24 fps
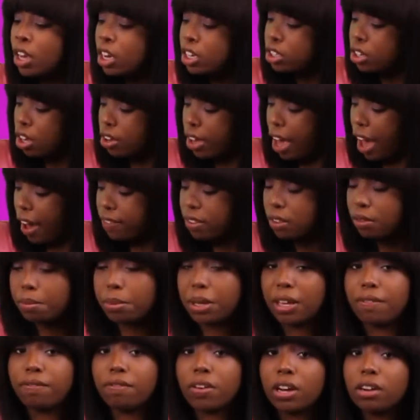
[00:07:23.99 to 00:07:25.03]
So you have to
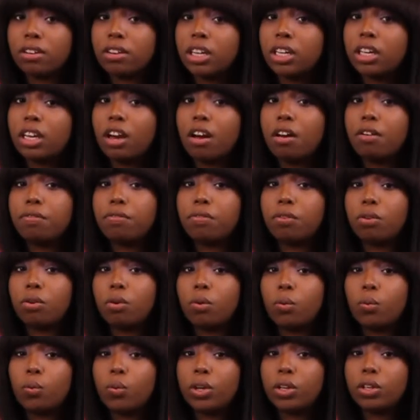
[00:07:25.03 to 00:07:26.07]
be very
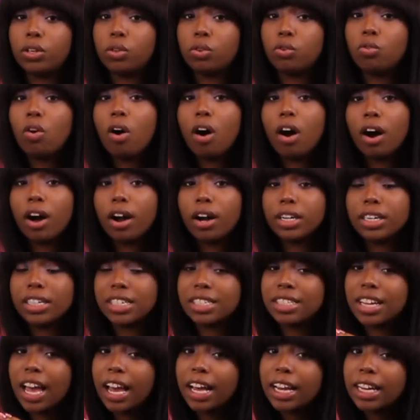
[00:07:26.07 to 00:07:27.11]
careful when you are
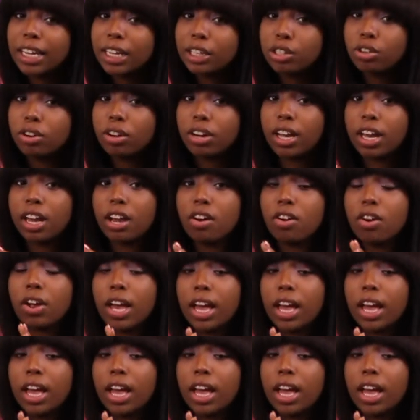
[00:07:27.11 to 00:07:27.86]
detangling your hair,